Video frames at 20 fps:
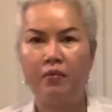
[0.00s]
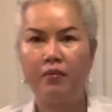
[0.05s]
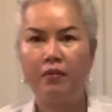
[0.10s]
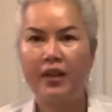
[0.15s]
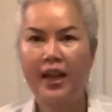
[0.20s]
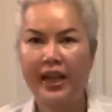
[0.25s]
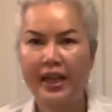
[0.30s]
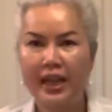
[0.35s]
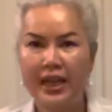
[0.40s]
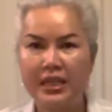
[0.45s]

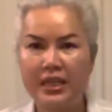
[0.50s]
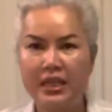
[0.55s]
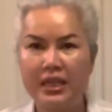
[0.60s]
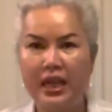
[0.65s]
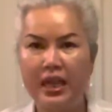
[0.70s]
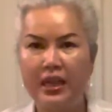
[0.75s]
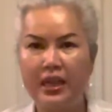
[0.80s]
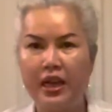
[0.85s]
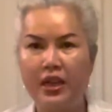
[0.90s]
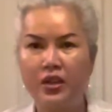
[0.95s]
Like I
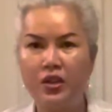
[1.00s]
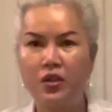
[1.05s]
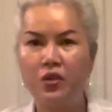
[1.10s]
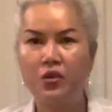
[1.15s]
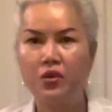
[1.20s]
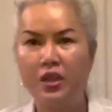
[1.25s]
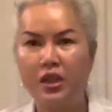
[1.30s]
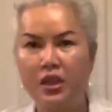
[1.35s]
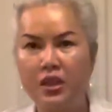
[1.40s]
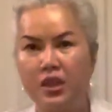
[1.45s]
said, I do
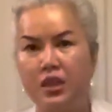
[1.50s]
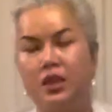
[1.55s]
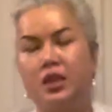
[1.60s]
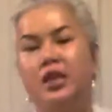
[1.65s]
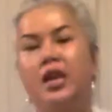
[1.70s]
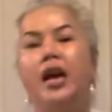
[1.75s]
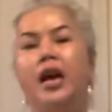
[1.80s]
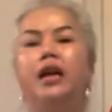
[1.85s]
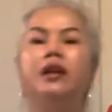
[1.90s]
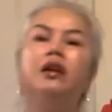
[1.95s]
this
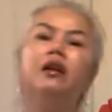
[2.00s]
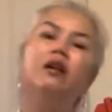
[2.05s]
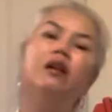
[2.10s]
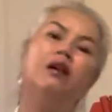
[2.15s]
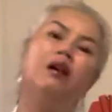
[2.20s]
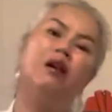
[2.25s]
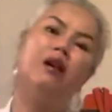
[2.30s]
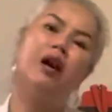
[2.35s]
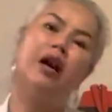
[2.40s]
channel or